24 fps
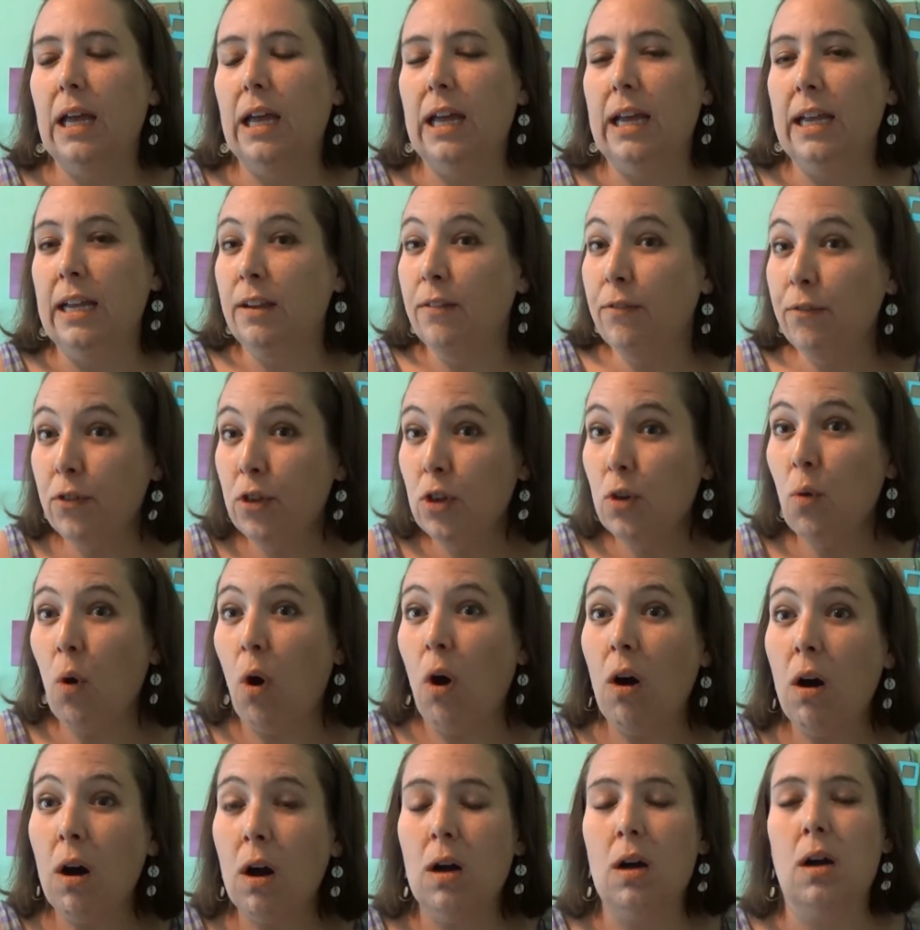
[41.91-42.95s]
If you
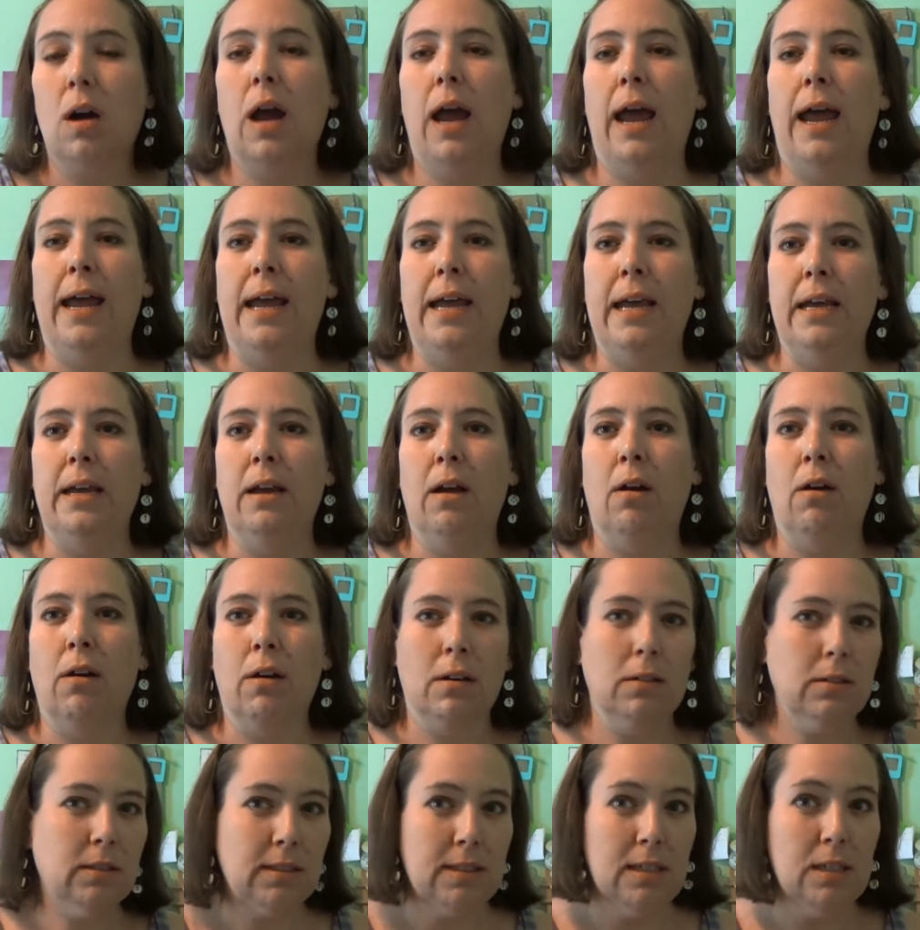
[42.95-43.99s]
are a
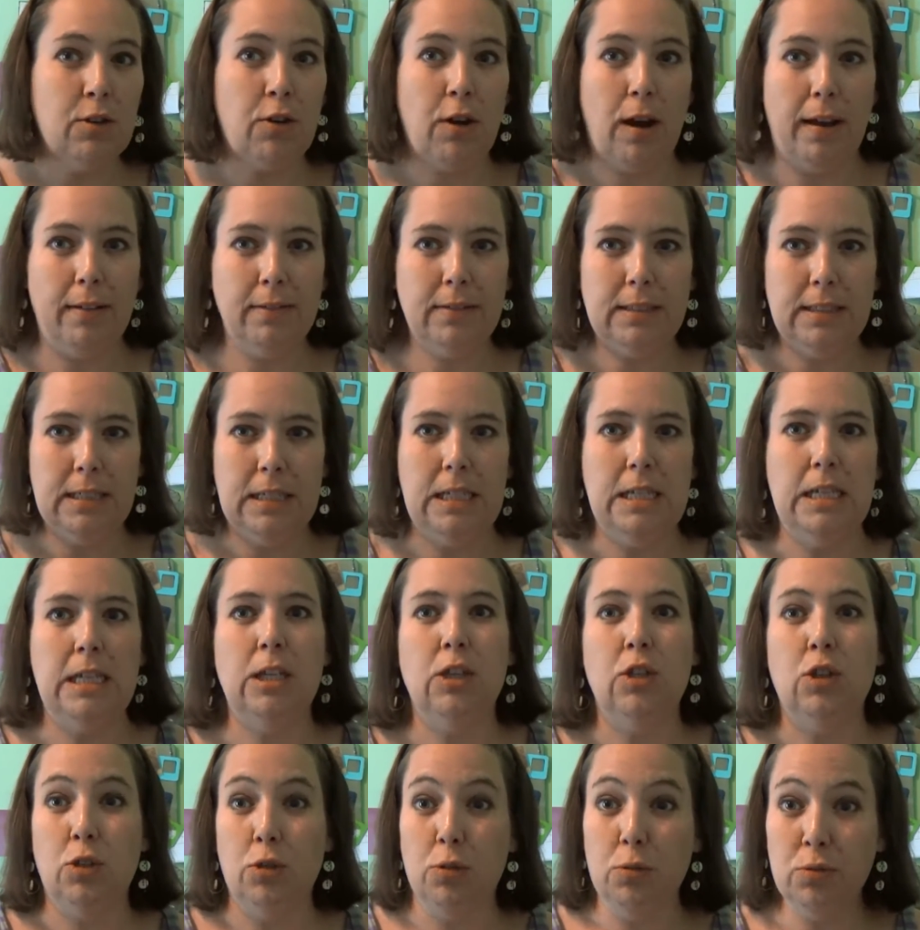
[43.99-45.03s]
artsy
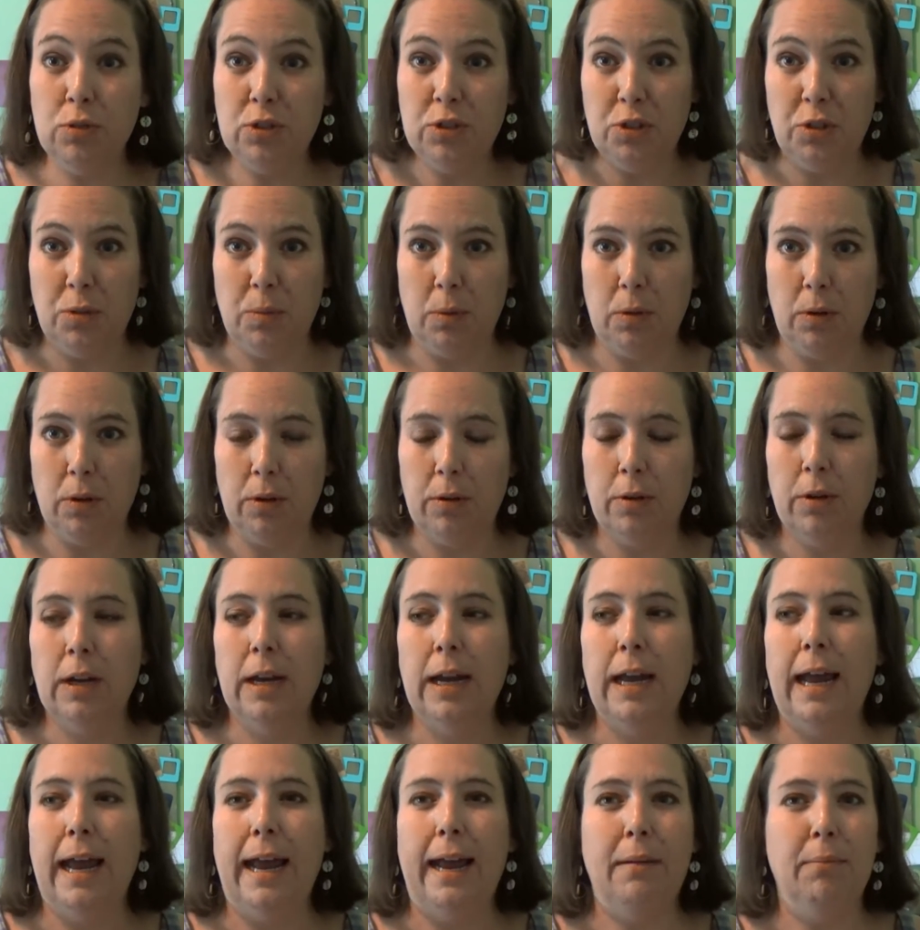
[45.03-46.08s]
craftsy YouTuber
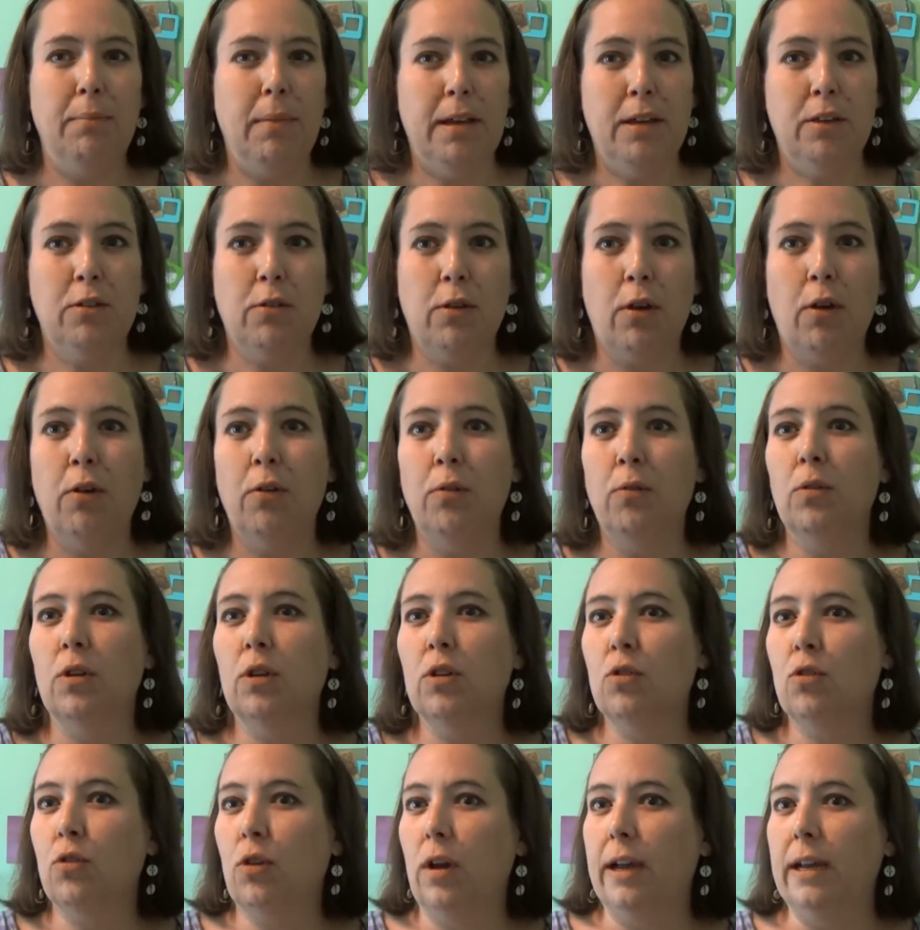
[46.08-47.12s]
and make your own
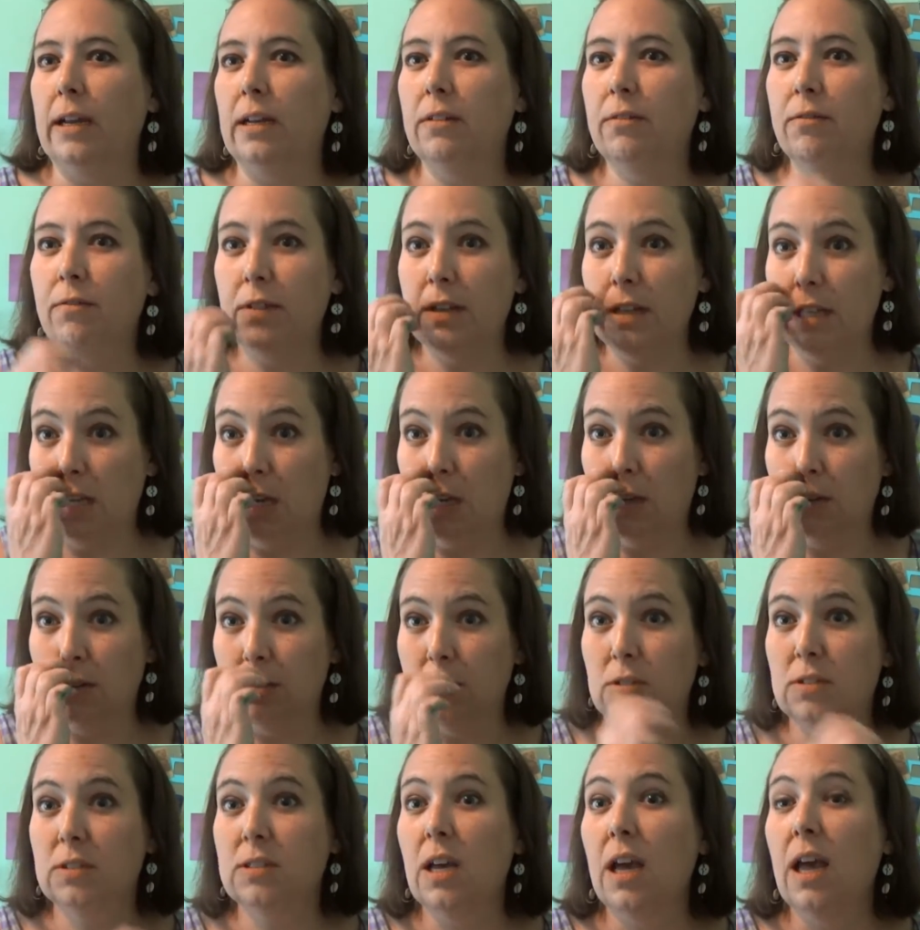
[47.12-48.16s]
creative
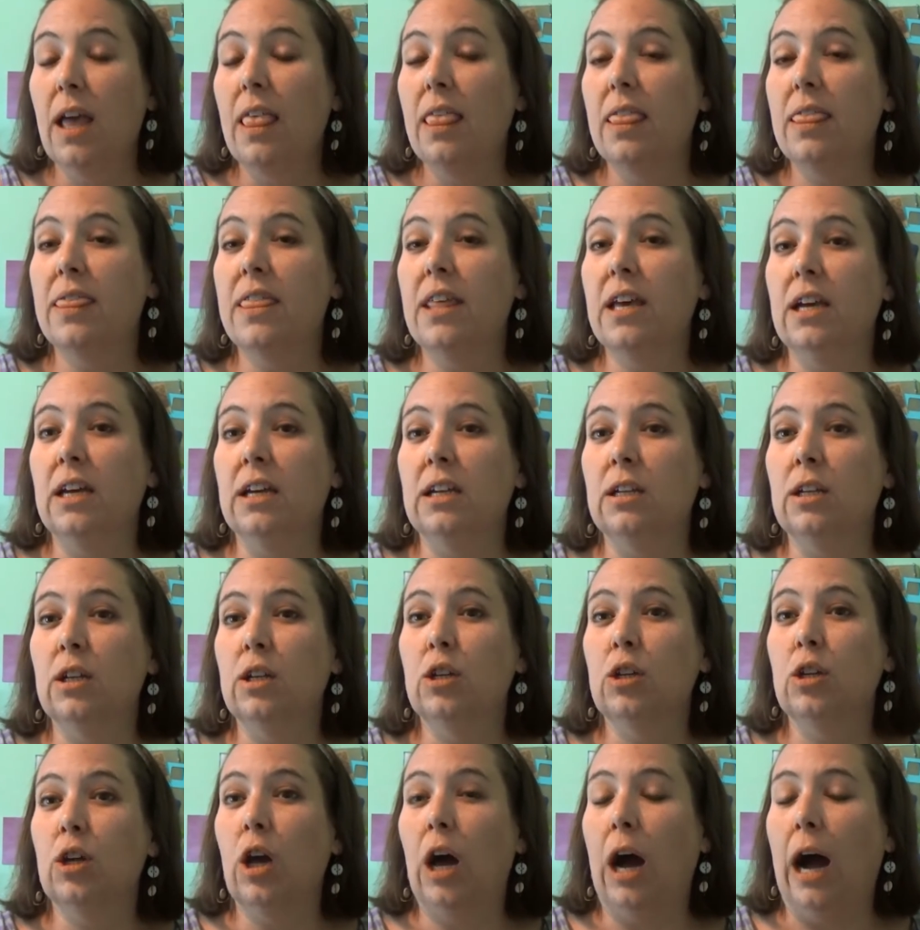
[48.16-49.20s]
videos, then
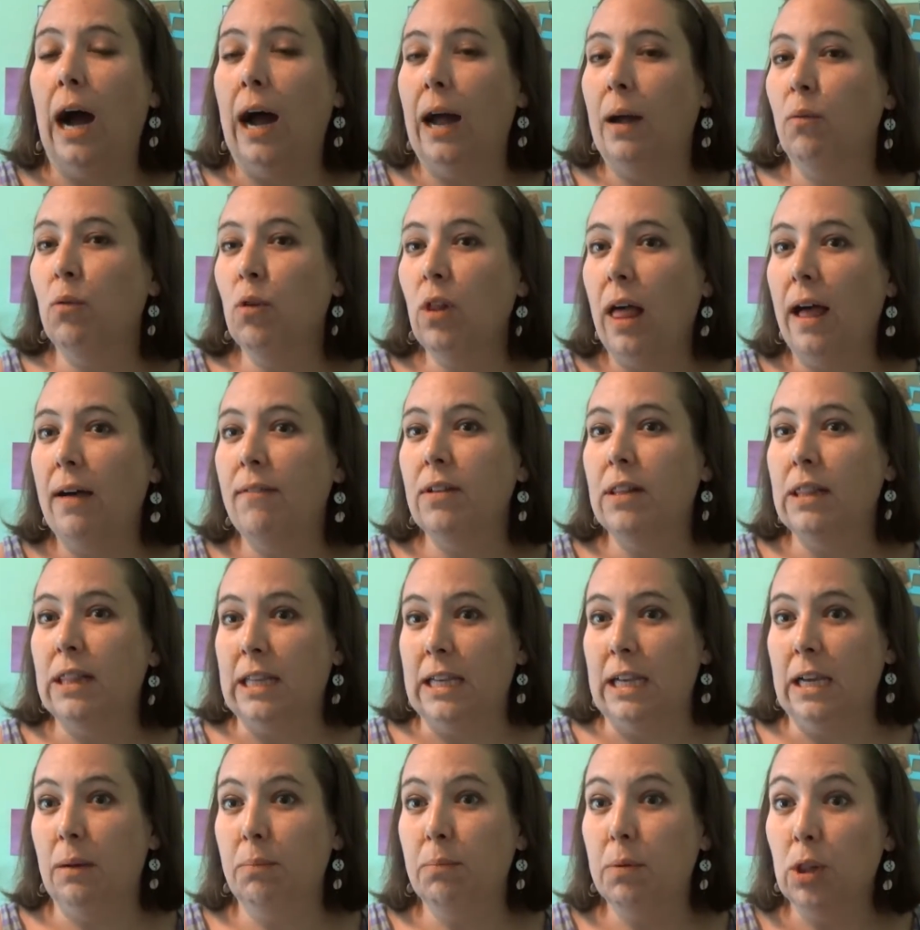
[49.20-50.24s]
I will have a
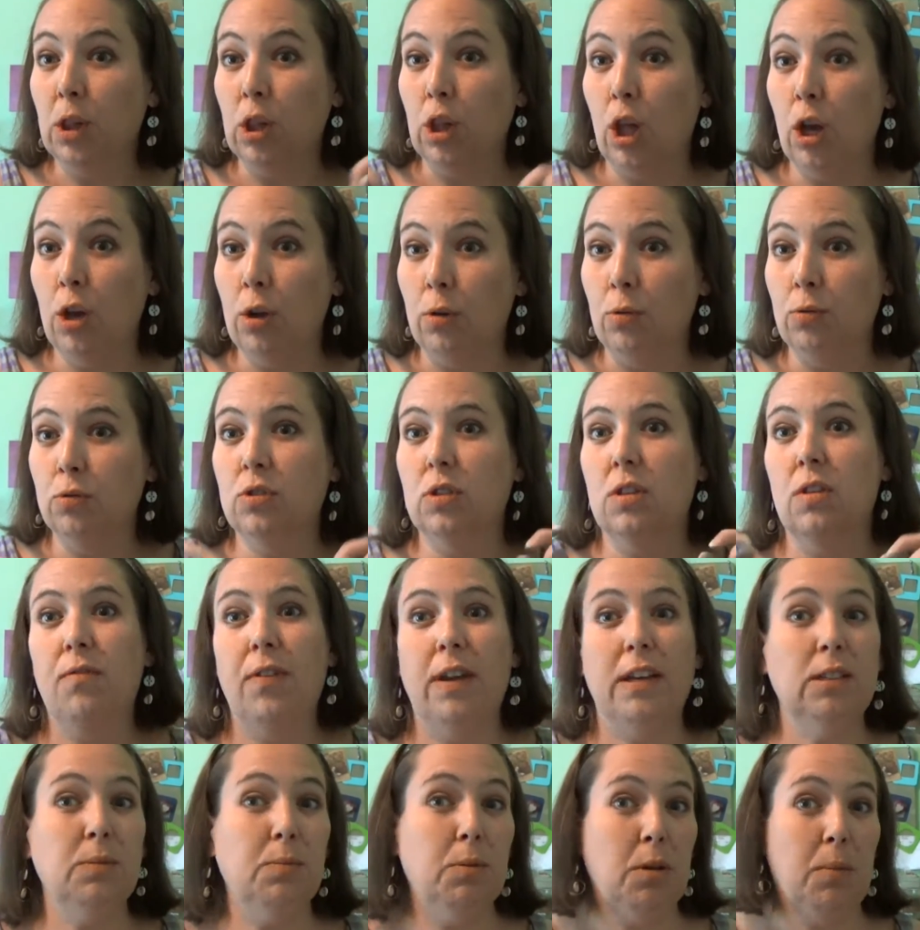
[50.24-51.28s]
link below to the
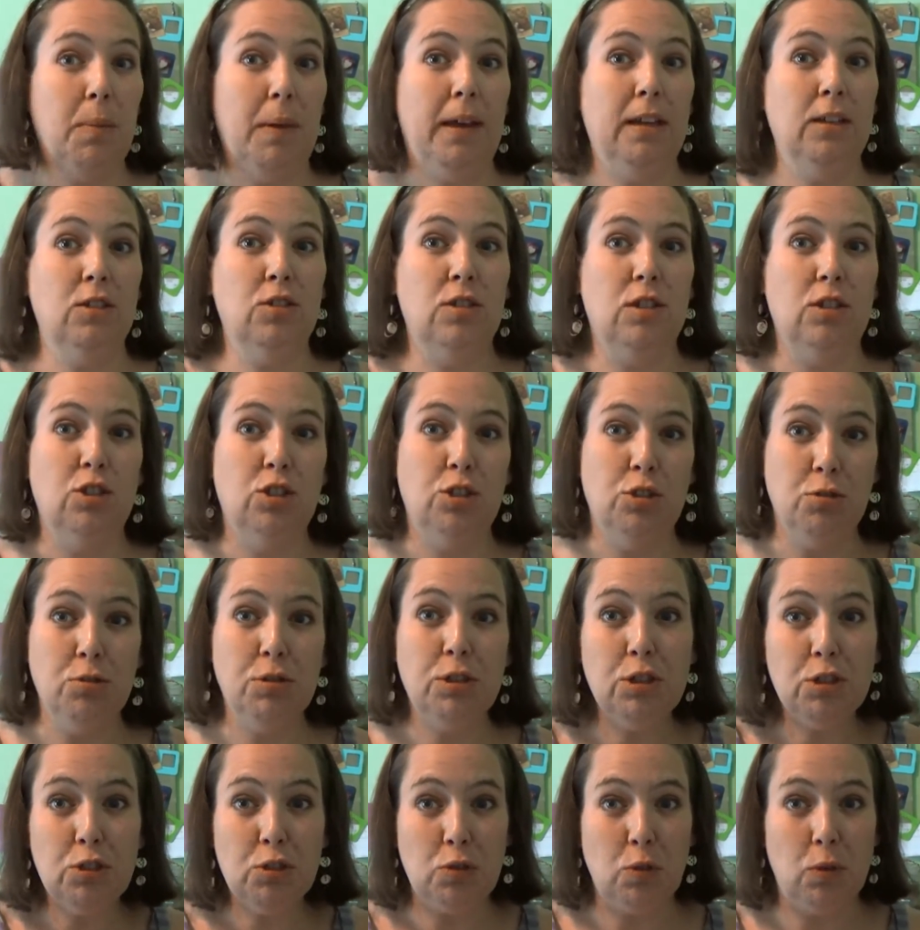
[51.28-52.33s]
Facebook page that you
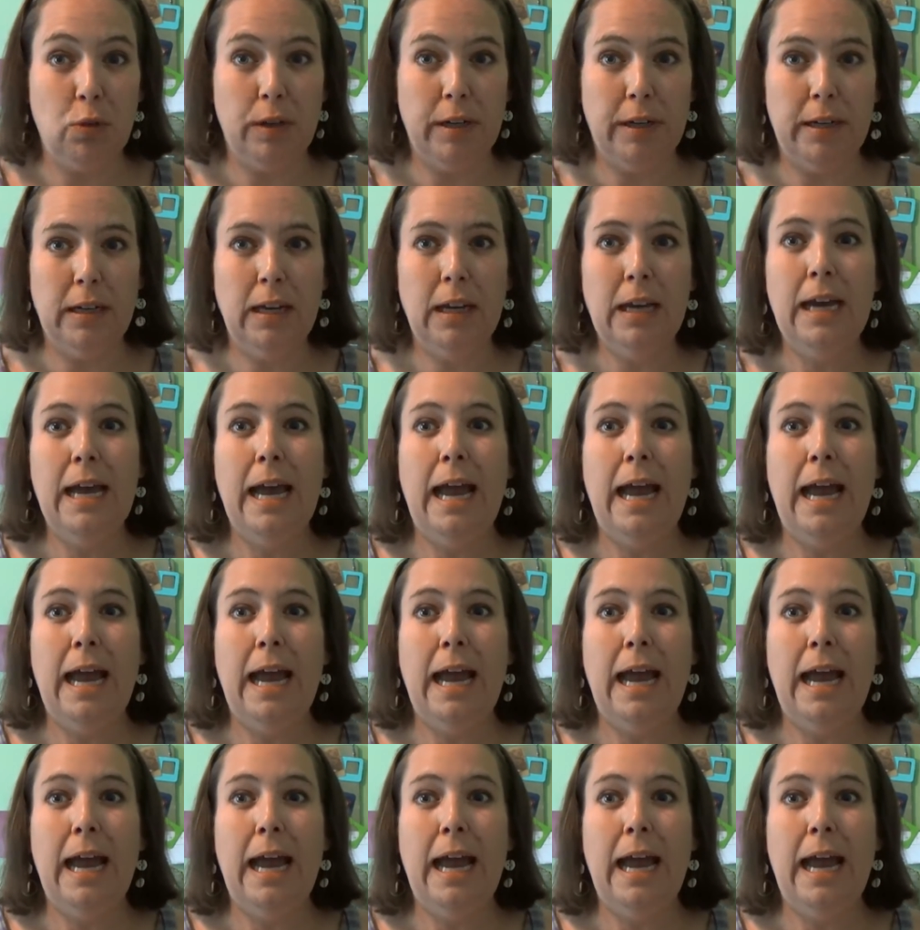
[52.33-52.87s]
can join